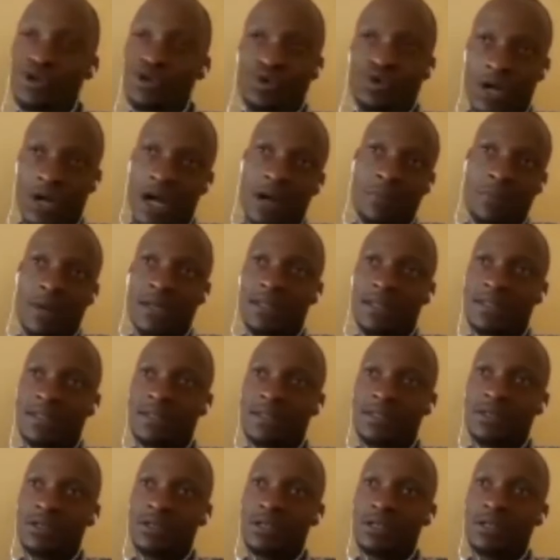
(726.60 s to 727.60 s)
come and
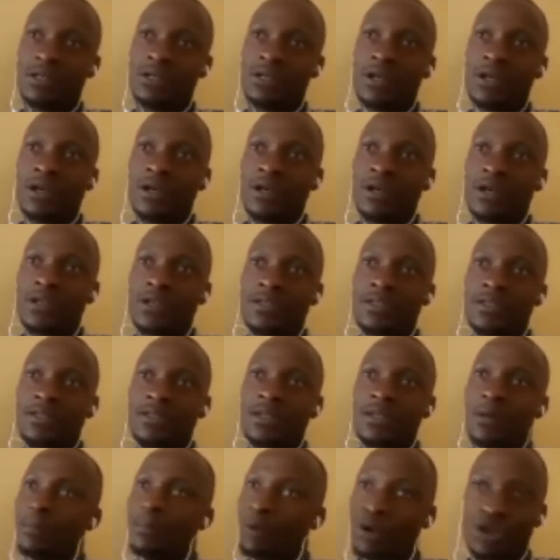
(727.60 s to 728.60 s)

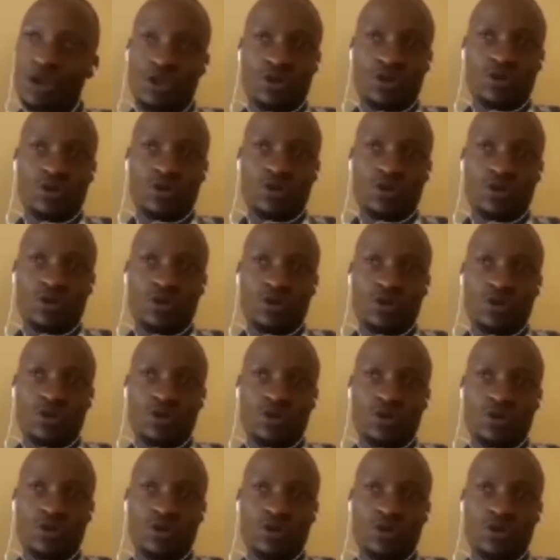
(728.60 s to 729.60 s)
support you guys
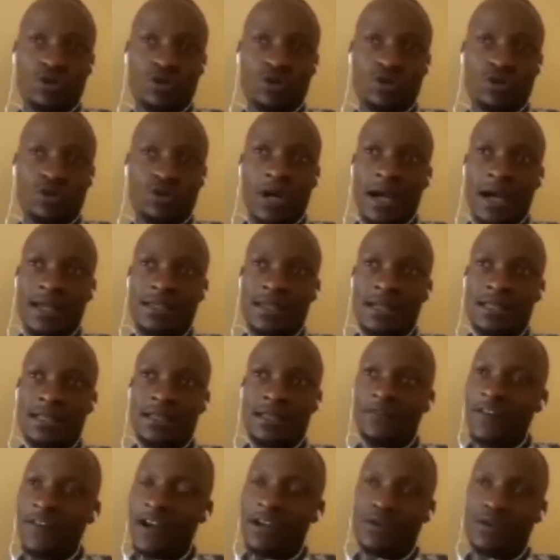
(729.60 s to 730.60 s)
at the
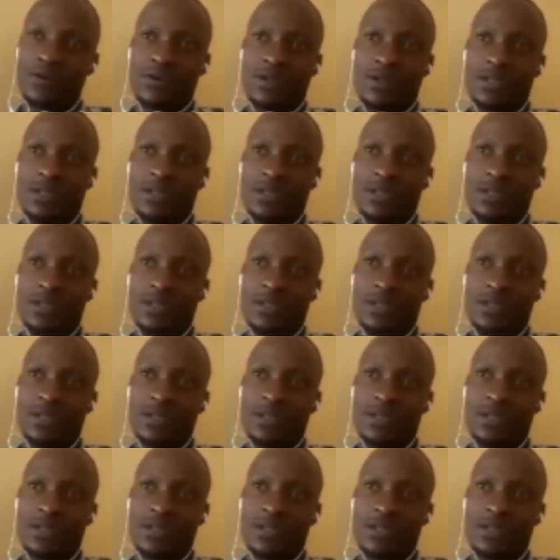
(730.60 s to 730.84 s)
finals.